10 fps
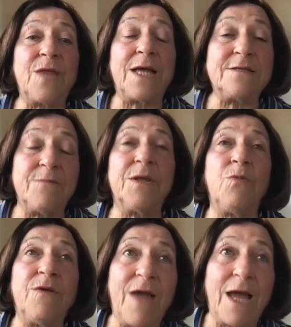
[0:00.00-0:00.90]
that's
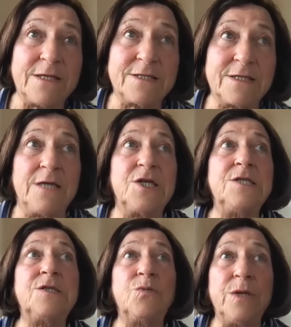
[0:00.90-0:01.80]
something we've had
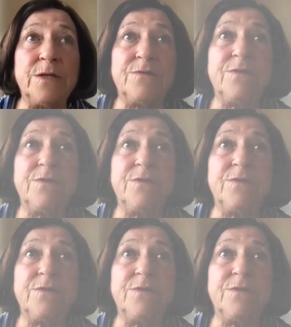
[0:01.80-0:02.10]
discussions with